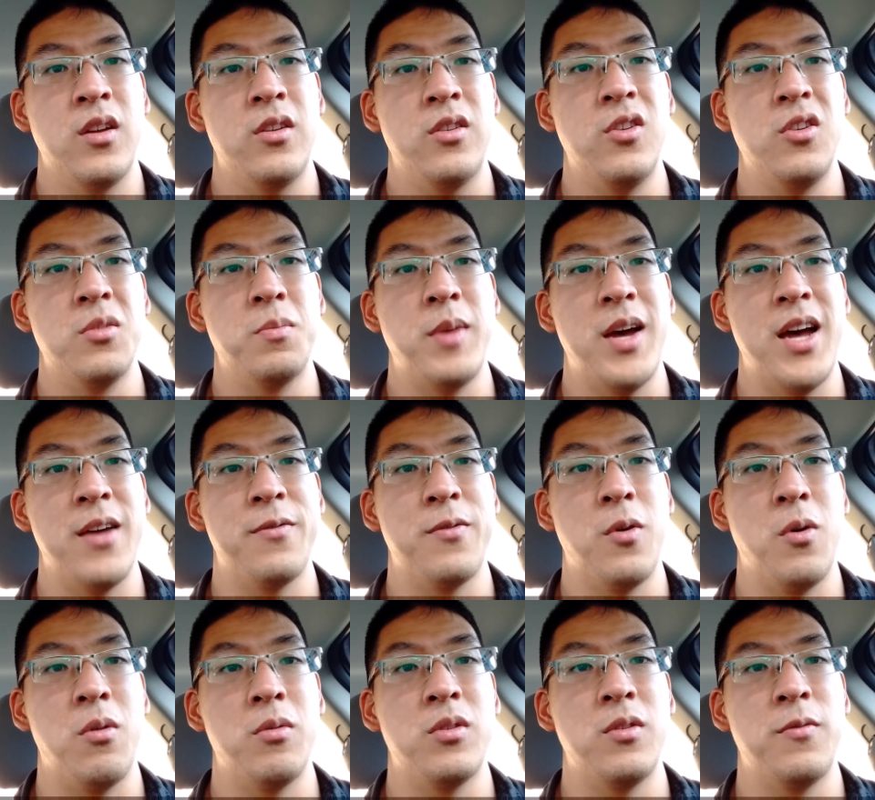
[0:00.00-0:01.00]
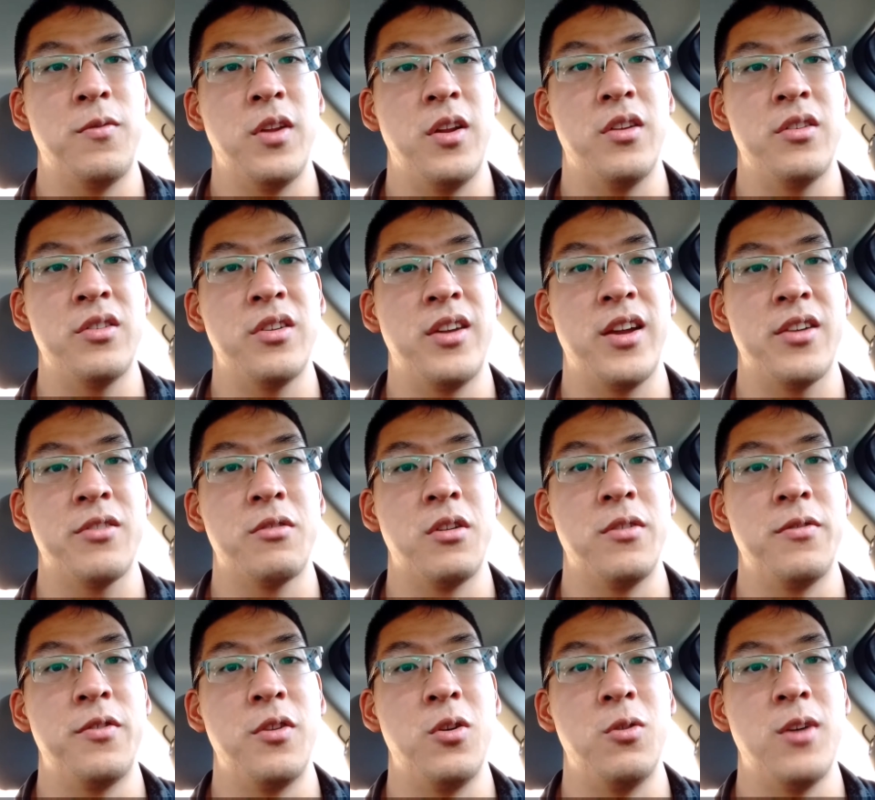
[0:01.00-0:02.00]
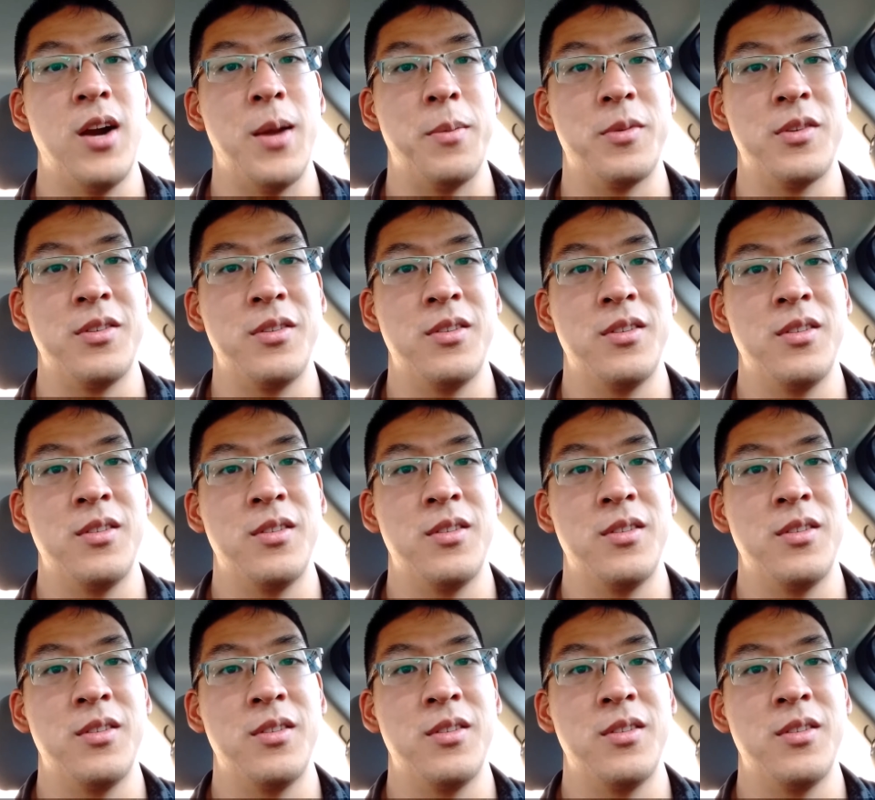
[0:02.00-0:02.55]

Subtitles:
use bad form to finish an extra few reps.